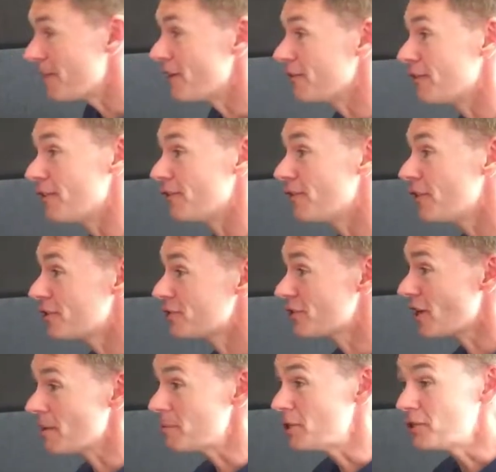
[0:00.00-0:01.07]
that for the first
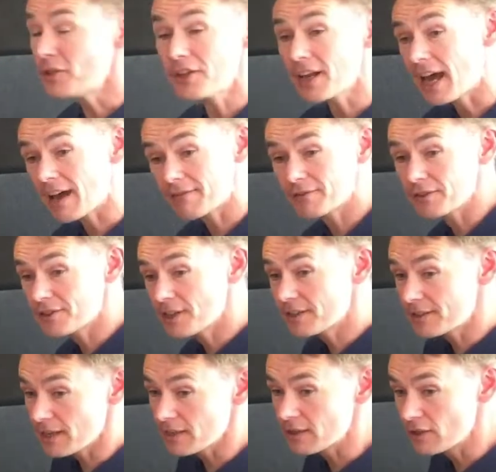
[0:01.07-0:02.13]
time you didn't have to
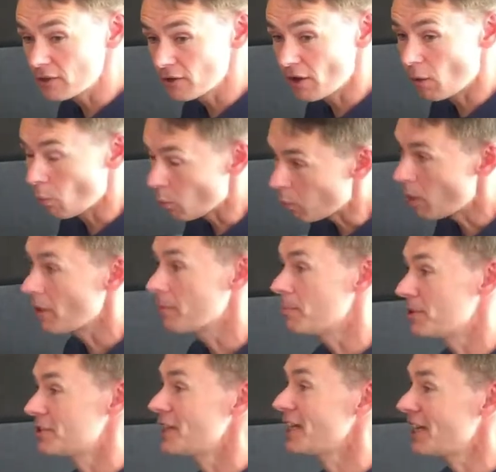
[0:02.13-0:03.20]
sit in one
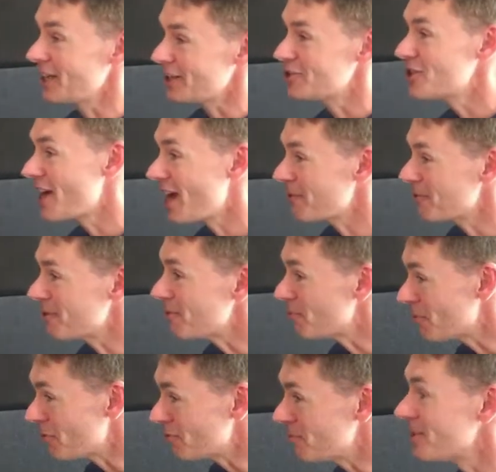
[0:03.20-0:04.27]
particular chair in the
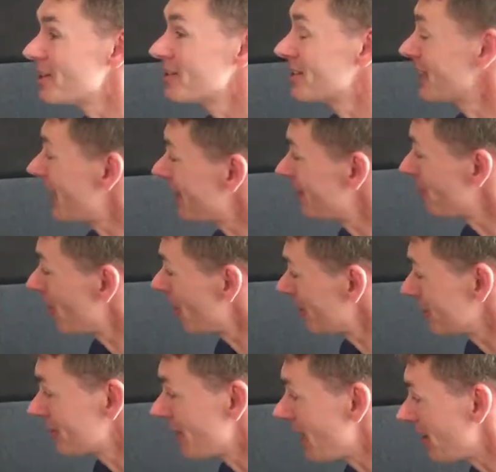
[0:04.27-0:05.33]
room to get the right
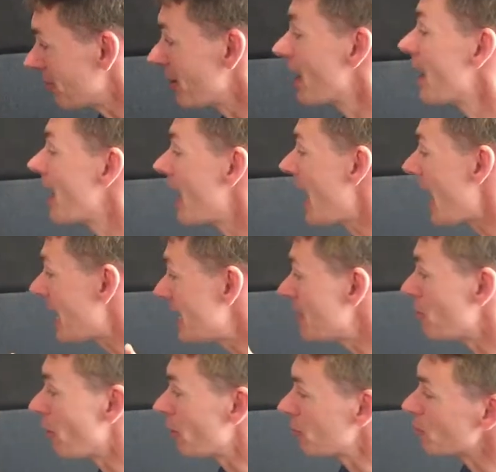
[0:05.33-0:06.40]
sound.
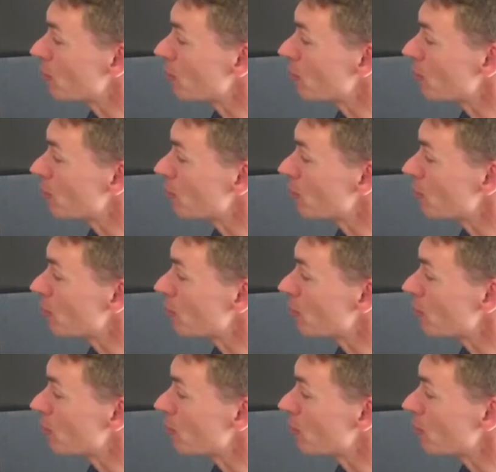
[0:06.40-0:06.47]
Anyone